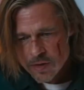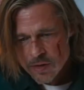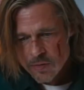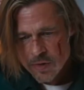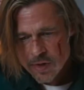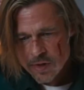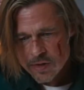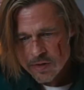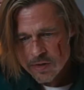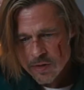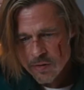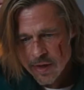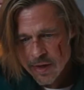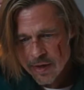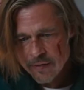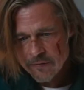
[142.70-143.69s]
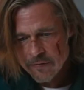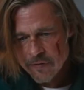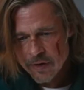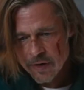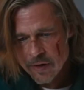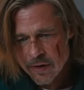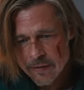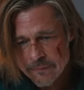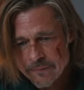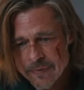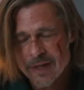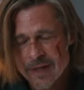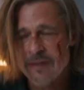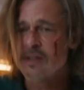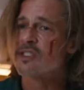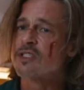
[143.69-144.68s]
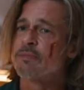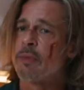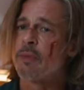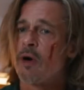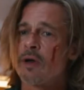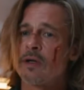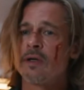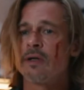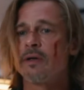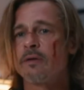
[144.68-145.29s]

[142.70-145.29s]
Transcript: this very, like, as they